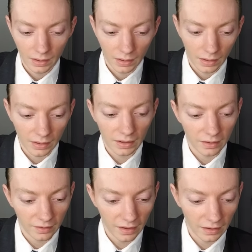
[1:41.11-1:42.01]
And then the
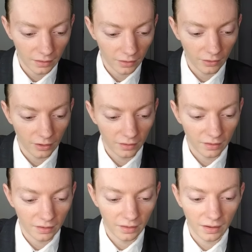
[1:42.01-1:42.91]
second sauce
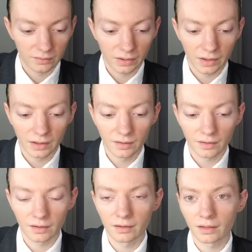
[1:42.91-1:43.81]
that they released
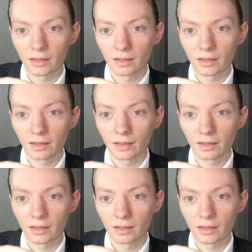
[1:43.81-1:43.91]
is